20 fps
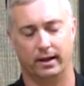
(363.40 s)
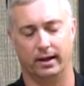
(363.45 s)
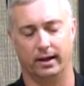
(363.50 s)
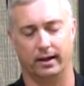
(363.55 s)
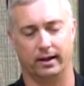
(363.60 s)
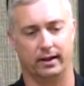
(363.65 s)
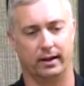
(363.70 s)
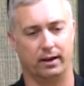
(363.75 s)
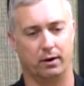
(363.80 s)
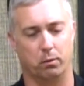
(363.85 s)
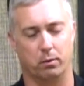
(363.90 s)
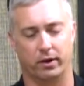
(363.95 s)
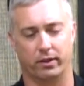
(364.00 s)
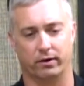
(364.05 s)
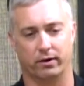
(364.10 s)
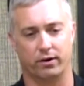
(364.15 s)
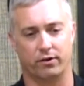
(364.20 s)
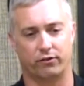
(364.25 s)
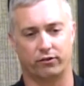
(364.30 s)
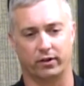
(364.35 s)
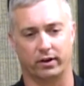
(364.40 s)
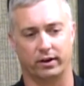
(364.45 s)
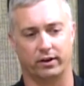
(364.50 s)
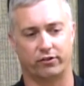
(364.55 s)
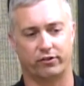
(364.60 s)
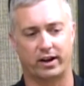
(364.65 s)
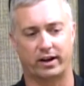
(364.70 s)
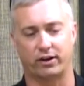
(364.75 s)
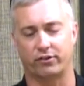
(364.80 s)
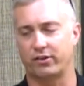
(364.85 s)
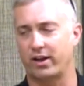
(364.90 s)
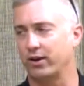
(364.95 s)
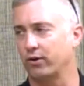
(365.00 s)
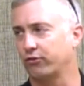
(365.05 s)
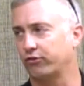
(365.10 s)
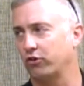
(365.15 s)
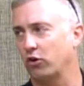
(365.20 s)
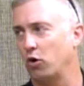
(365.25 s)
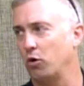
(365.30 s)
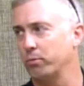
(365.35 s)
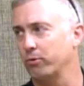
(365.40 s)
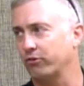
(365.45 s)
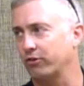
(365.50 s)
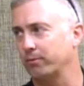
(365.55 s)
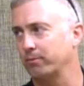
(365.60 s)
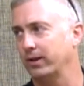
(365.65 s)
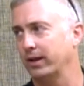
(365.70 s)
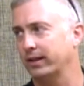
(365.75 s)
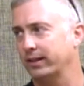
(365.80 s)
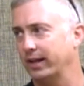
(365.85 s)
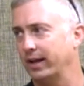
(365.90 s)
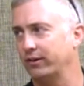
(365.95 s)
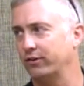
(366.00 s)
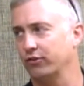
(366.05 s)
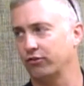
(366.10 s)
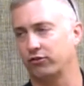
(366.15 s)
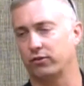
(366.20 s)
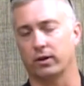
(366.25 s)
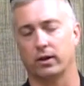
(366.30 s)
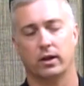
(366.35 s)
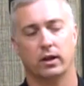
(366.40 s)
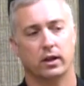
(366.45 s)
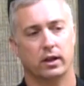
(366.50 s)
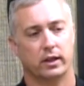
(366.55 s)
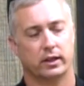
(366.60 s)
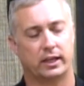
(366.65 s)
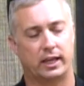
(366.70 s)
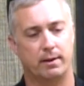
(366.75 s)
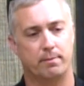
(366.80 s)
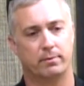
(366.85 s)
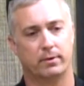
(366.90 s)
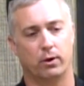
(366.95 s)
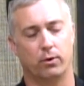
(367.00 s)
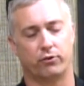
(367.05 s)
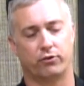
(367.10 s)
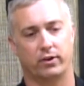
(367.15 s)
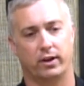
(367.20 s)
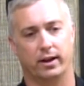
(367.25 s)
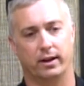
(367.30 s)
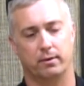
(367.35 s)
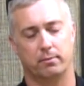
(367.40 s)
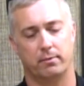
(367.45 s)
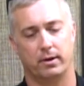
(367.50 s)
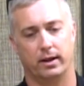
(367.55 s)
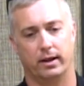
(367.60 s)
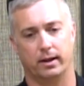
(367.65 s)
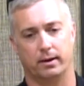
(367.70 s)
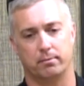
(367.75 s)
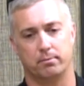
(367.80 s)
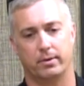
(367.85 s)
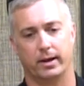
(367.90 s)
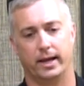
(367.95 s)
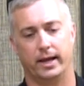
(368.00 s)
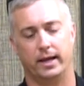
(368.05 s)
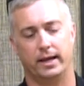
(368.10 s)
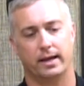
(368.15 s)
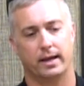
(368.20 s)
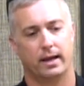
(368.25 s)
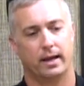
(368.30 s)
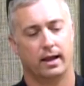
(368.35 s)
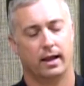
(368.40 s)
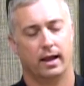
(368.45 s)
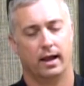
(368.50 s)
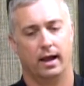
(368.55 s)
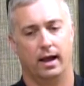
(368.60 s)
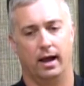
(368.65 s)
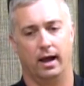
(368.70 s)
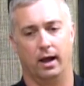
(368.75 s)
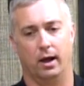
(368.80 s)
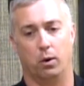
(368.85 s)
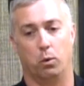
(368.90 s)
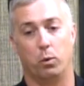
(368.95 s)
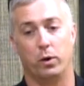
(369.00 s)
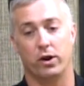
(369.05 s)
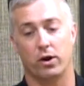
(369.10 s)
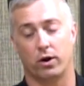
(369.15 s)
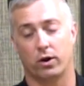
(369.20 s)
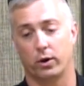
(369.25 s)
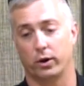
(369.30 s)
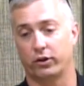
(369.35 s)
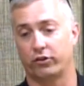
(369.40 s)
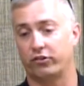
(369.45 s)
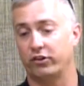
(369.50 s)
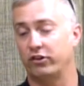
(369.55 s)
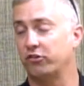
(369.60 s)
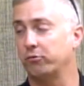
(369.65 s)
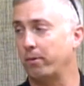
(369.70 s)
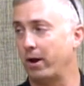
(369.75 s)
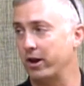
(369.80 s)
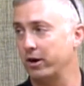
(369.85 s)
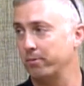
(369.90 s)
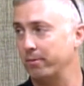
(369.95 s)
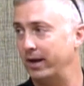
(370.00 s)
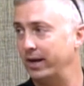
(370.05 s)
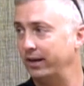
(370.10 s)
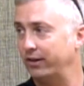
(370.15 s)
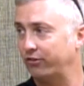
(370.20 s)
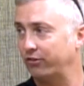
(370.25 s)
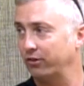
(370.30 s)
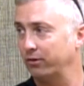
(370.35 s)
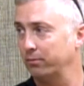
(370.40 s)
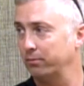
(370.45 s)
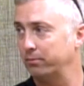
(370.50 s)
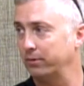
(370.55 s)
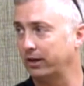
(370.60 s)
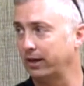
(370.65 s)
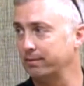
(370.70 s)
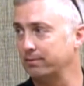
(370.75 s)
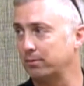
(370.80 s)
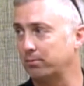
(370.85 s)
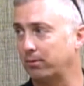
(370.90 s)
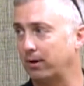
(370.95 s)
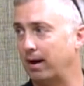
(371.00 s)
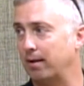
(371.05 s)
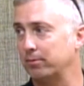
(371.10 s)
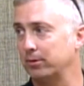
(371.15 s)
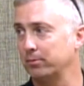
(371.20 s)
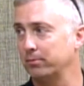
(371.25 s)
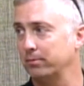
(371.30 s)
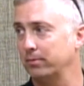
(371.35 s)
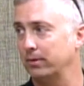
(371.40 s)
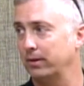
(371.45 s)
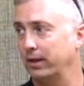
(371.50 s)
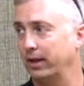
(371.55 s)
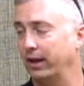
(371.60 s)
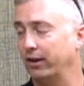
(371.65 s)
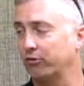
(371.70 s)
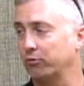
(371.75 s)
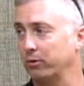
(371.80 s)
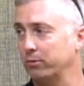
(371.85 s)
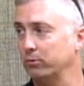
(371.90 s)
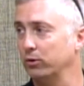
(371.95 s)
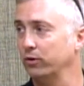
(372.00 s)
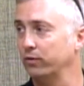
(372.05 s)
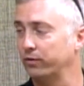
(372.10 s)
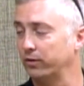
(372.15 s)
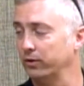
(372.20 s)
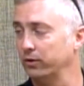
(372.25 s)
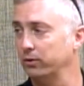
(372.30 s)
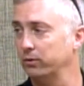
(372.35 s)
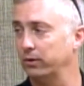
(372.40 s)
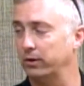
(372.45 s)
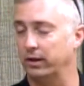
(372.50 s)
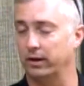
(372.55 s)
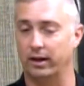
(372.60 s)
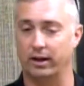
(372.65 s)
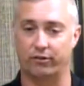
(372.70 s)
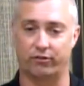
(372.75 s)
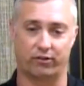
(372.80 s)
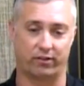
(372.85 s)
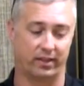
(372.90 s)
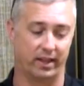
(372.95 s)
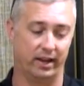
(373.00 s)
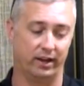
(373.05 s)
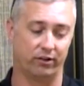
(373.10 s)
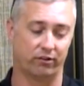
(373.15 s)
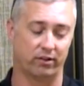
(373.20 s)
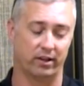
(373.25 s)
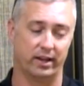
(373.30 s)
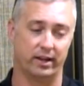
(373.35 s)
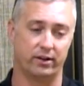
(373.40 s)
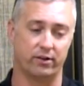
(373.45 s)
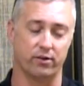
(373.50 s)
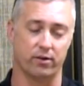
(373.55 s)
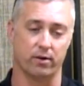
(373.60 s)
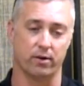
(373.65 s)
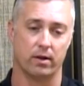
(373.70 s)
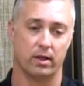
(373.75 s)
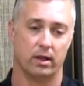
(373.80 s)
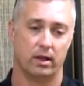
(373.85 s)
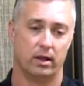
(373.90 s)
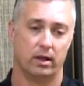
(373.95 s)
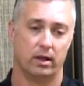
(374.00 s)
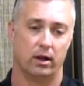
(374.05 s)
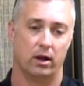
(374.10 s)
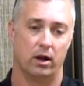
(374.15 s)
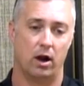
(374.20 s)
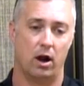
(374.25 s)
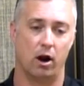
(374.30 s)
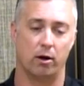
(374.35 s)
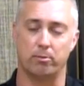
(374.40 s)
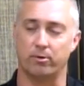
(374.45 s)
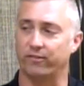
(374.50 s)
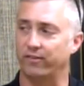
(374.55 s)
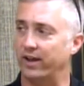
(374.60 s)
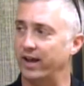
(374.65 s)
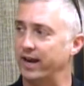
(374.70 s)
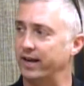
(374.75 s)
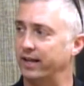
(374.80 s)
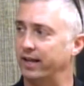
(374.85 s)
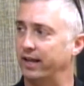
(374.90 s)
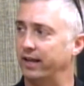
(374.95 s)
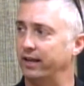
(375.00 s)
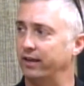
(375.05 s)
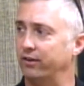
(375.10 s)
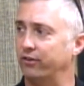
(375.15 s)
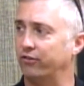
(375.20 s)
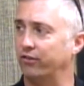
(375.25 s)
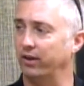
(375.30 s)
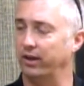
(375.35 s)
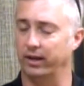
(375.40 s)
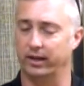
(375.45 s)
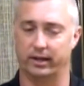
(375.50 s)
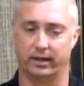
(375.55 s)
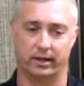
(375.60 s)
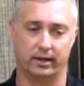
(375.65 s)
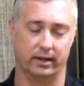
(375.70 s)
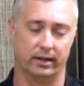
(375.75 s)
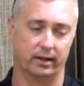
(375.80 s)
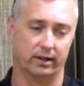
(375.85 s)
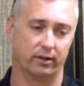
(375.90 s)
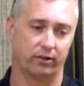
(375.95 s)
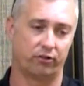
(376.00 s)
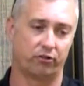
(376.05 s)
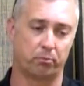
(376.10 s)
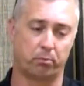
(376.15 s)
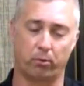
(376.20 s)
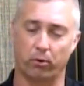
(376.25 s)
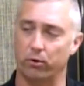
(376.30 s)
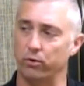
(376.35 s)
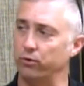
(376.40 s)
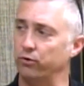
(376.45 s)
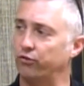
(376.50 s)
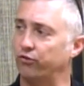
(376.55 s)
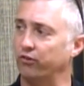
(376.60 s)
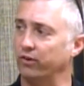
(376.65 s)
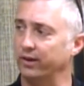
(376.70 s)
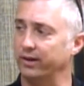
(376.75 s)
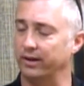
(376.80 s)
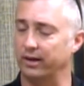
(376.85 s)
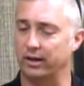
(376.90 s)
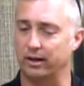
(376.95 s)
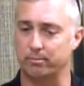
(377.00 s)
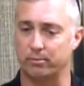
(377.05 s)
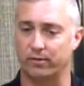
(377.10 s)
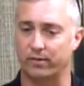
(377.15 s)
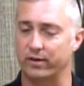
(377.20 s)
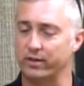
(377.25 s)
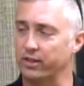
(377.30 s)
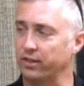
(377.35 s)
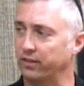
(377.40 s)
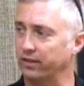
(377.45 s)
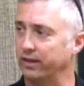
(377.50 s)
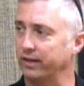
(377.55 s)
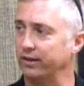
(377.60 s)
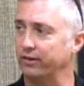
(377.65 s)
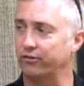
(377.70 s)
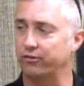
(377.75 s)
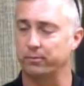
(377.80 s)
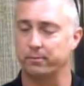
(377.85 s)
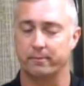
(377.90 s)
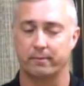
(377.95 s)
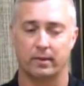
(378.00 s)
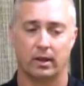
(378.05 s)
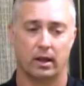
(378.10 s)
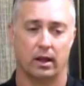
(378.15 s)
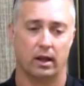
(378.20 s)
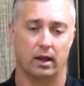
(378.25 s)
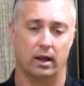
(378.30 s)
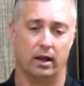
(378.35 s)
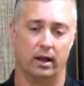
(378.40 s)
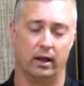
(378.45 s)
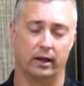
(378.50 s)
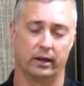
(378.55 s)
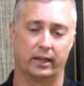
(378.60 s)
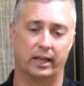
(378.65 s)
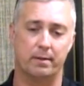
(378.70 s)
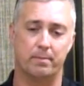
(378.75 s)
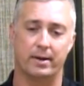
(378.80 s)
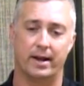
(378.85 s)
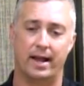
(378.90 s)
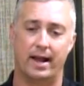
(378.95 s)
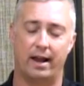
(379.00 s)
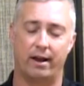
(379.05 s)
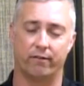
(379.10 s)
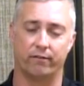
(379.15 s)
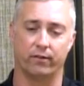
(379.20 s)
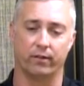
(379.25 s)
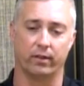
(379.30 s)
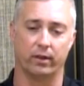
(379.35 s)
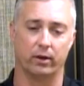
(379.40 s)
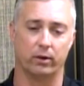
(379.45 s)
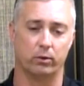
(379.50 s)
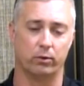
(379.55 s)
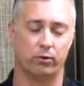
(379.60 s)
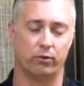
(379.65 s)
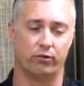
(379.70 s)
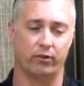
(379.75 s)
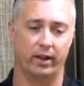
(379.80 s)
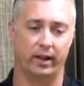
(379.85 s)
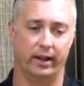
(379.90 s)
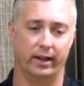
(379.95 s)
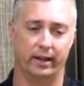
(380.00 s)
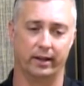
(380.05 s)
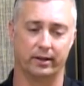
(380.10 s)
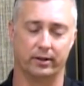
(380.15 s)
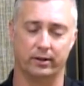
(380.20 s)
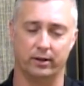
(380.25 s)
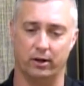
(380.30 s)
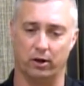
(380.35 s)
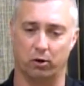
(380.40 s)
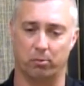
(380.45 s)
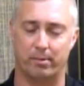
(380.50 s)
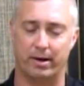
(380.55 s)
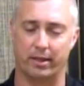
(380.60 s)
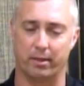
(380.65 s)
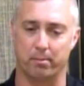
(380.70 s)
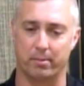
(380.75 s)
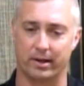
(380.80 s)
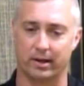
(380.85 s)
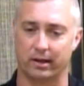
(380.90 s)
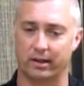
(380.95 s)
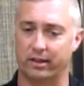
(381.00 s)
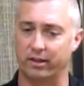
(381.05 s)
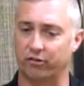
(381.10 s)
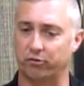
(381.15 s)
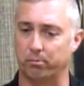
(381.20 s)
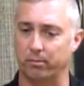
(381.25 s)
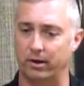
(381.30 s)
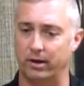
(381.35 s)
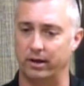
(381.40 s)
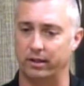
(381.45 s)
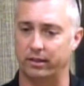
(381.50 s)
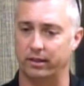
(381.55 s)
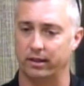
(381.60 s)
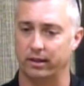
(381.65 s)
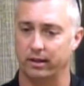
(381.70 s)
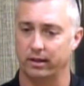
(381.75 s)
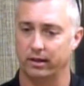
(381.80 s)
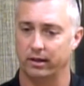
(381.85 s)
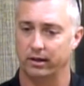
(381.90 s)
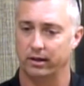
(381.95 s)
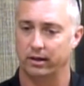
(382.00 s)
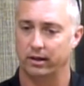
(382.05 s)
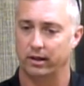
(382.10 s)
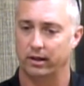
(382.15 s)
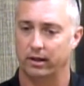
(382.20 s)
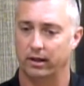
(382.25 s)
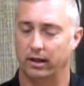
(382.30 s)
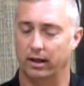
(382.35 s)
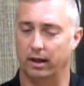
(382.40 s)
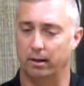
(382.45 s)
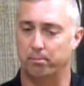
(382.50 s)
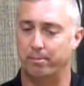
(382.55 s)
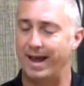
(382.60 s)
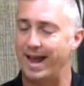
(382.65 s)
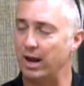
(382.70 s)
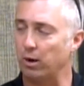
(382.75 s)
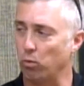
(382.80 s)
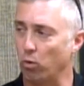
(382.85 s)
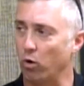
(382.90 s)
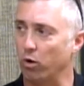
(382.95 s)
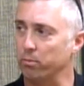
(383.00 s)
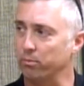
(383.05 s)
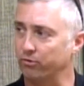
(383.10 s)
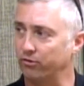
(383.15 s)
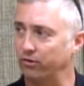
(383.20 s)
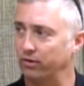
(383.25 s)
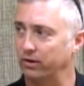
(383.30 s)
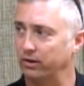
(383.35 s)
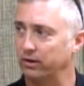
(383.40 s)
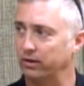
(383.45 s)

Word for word: uh, whether it's an insecticidal soap or something like that, just to keep those at, at bay. Uh, we are going to see spider mites become a problem as we move through, and that's things like your arborvitaes and uh, spruce and a number of other things. Mm -hmm. keep an eye out for those, and you know by the middle of this month, uh, bagworms